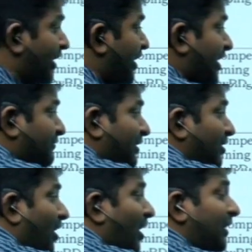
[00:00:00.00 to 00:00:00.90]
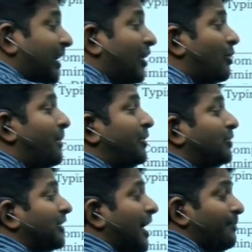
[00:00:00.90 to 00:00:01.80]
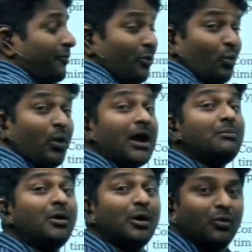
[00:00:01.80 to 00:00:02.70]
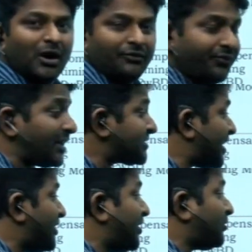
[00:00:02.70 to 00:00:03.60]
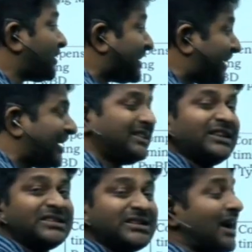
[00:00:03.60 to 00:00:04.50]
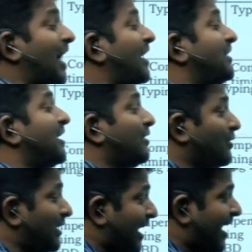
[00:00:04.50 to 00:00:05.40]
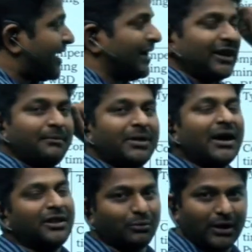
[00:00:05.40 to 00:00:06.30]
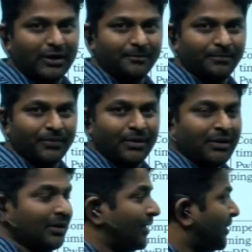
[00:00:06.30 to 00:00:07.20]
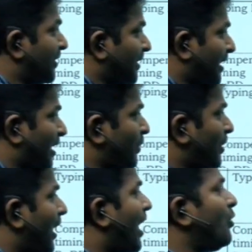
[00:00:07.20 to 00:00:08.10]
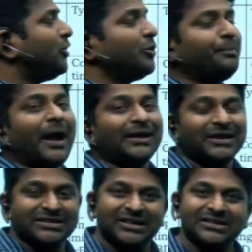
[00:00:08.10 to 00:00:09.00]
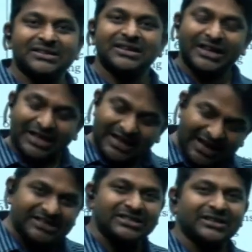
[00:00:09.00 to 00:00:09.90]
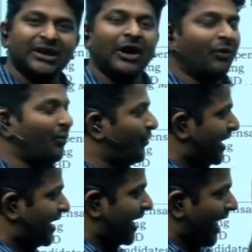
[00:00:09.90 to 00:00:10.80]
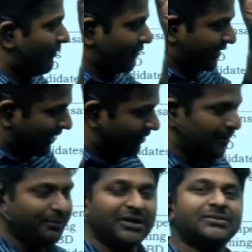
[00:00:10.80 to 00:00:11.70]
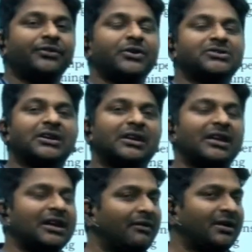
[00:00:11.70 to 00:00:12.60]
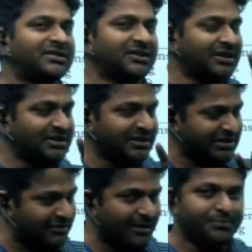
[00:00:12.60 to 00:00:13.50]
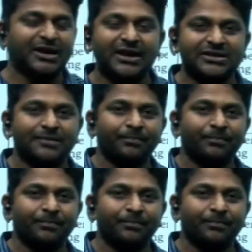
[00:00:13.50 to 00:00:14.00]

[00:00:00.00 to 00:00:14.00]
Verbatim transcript: it will not allow me to type one more word. First, I need to correct this and then only I can type the other one. Now, how to practice this? Yes, we have developed this feature in our Sreedhar CC website.